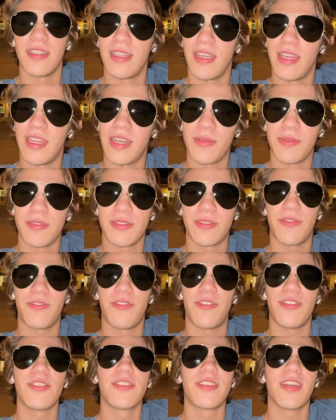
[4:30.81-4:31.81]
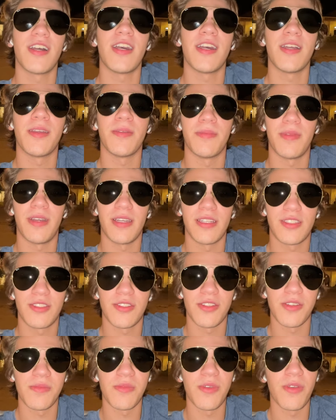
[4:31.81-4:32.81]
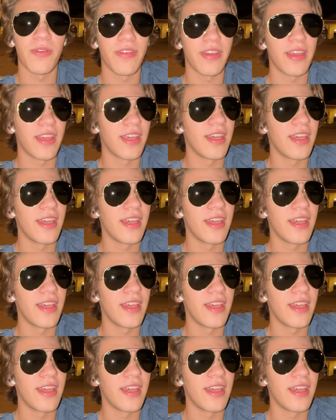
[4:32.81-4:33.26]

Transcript: And it was the first time I saw a movie